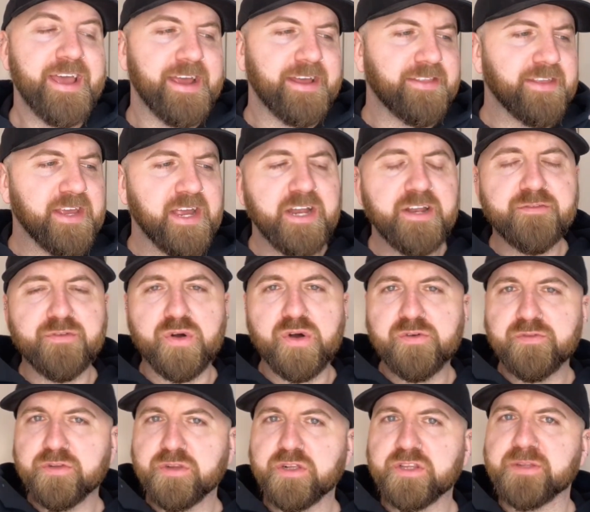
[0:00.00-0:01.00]
and they kind of
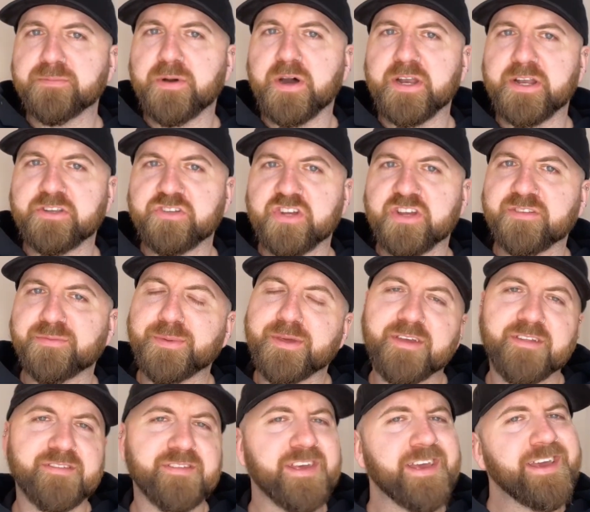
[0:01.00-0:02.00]
overlook the potted gels
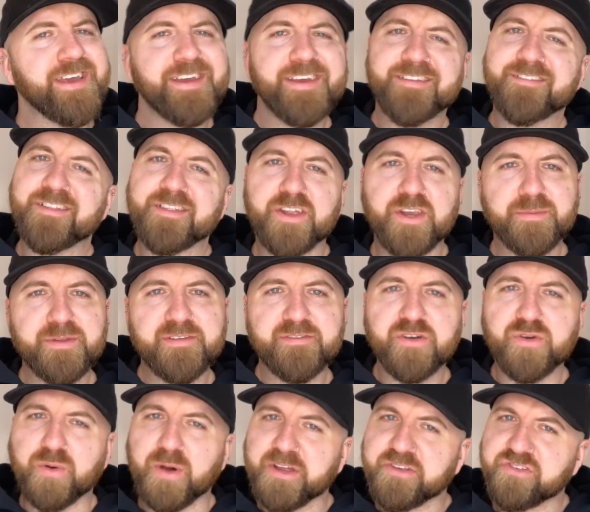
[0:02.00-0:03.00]
because it's a little bit of
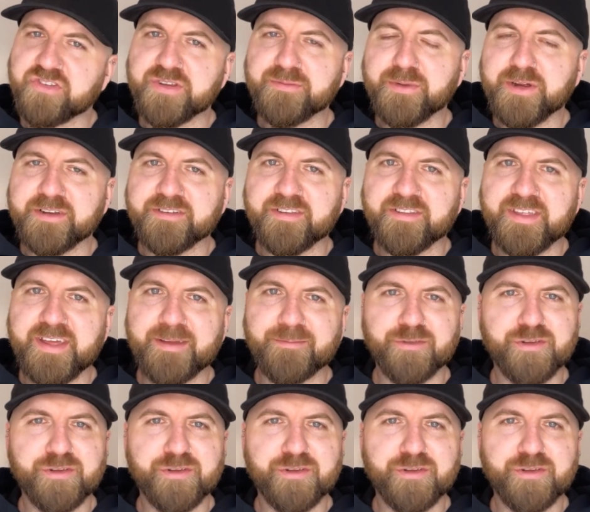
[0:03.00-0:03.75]
a question mark to them.